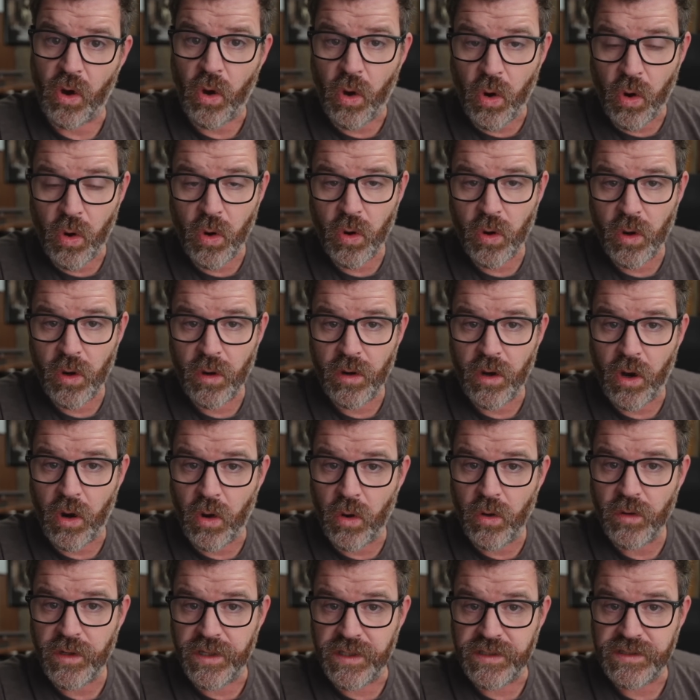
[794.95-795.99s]
are
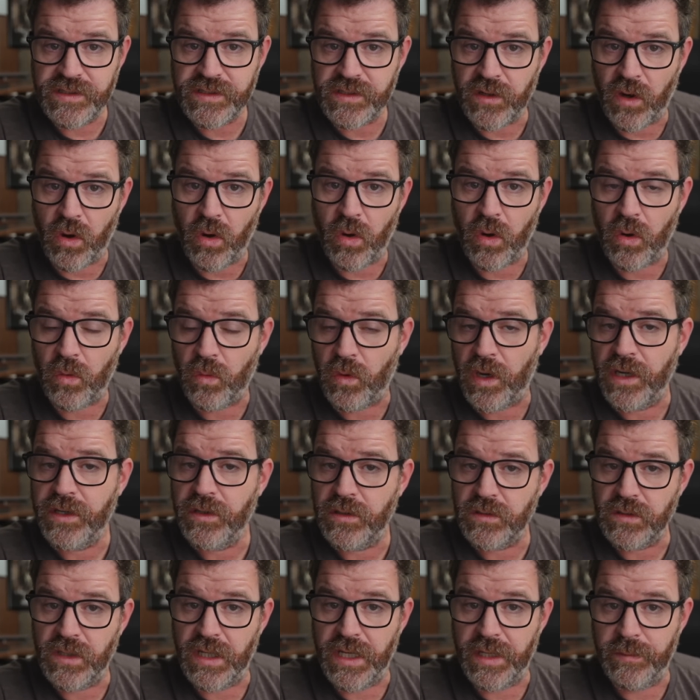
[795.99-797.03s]
artists, are
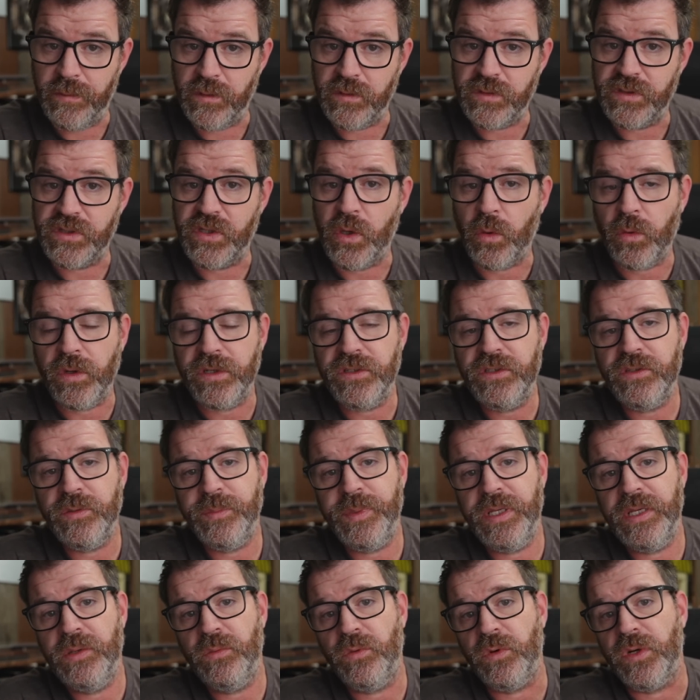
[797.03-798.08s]
record labels going to
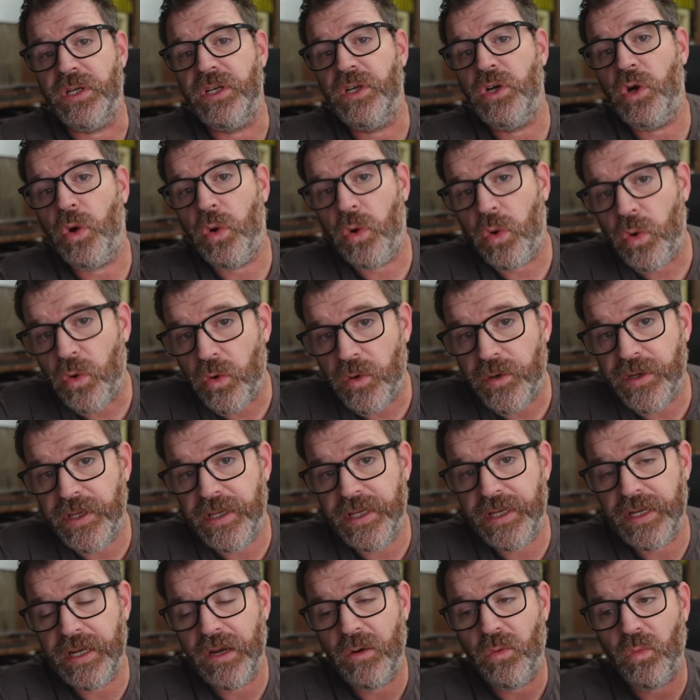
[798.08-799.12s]
be
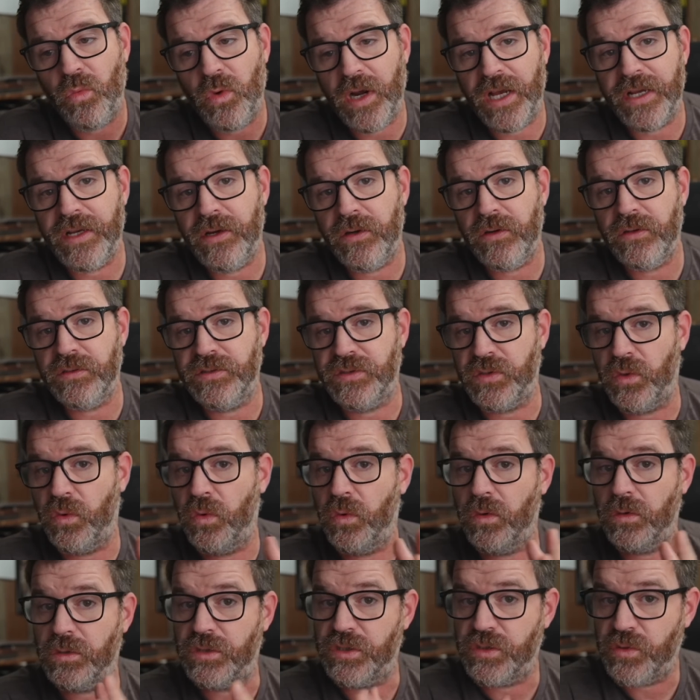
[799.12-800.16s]
recording records
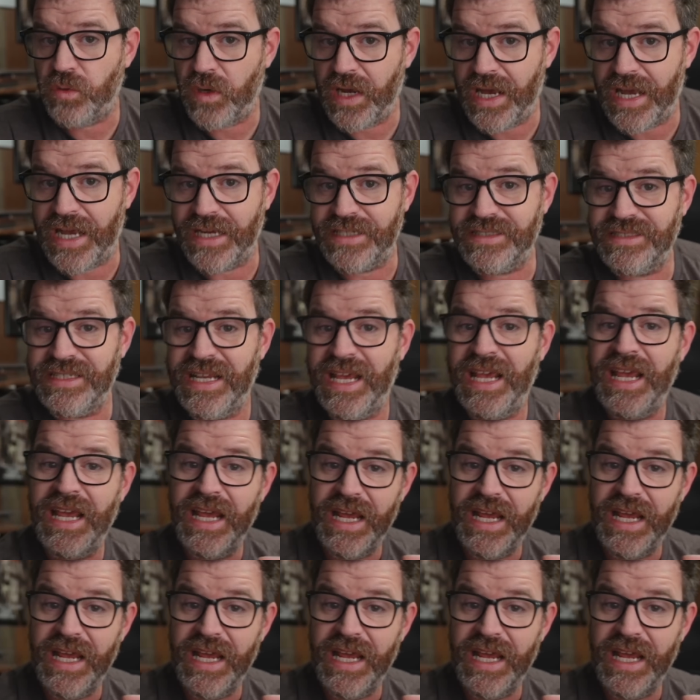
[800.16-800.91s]
or tracks